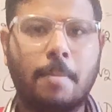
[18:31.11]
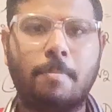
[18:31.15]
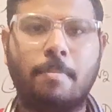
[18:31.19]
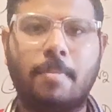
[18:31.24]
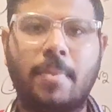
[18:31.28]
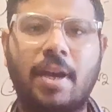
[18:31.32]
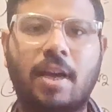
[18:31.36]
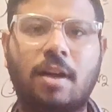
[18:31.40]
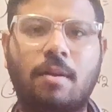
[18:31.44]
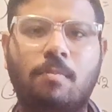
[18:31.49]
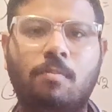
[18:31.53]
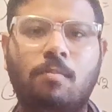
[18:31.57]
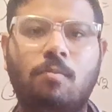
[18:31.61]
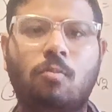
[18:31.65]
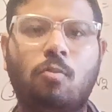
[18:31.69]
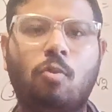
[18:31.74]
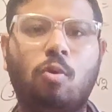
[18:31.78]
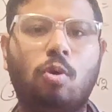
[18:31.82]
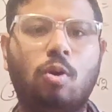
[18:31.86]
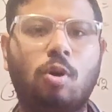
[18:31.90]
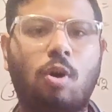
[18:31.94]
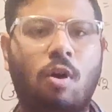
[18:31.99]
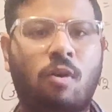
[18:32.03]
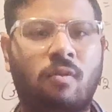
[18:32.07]
make
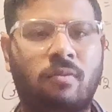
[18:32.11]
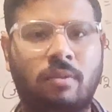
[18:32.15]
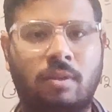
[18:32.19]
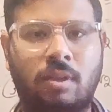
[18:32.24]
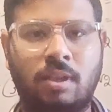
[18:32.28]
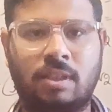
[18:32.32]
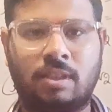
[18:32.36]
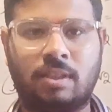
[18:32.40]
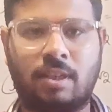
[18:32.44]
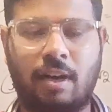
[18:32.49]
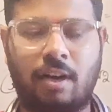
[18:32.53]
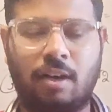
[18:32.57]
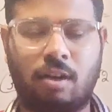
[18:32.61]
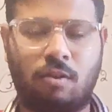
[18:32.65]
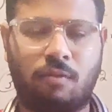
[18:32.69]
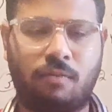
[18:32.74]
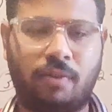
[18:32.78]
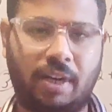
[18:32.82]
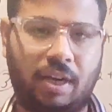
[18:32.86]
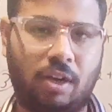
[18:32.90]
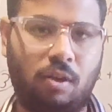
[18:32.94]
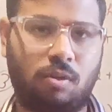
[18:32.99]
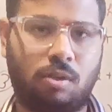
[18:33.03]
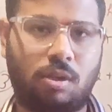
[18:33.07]
more of this kind of
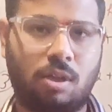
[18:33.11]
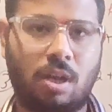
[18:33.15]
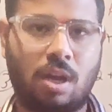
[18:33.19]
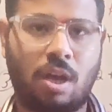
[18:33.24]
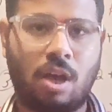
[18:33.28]
videos.